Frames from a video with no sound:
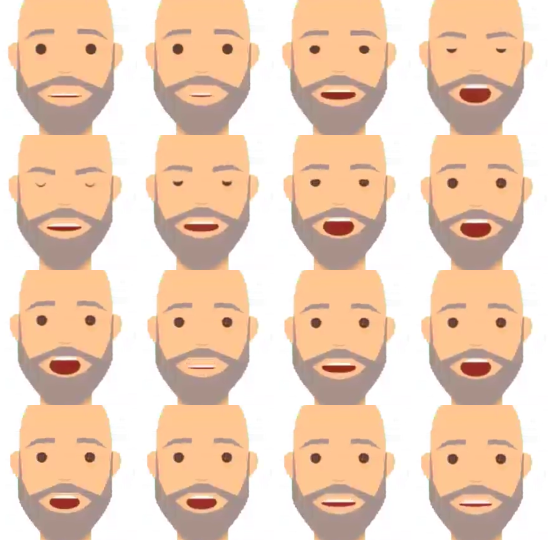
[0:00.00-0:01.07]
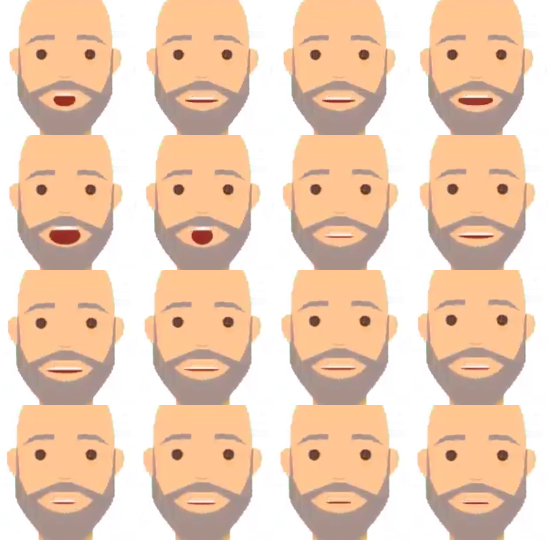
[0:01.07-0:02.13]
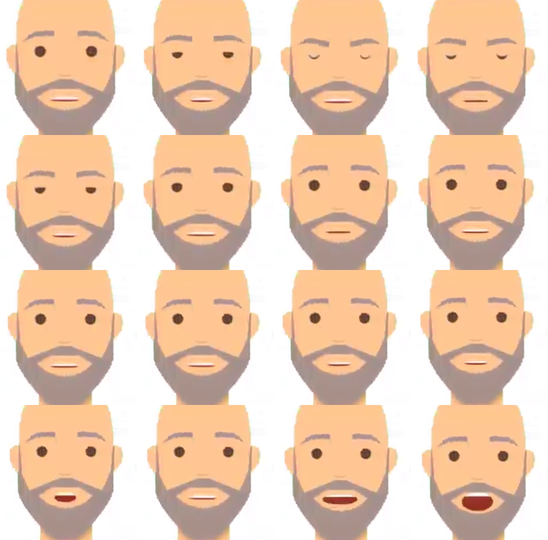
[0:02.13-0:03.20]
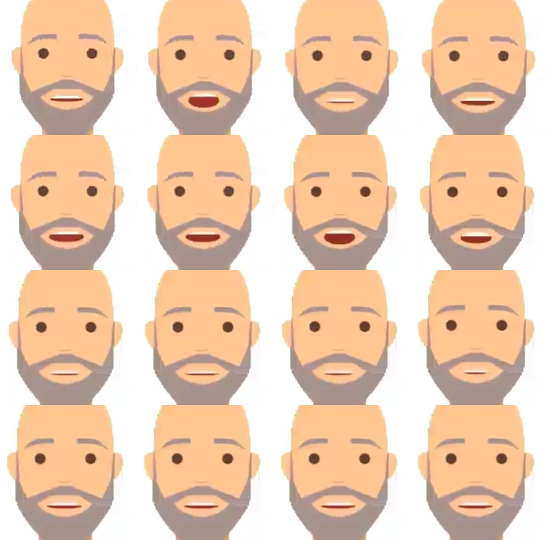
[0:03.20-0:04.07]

First thing I'm going to do is insert the date and time.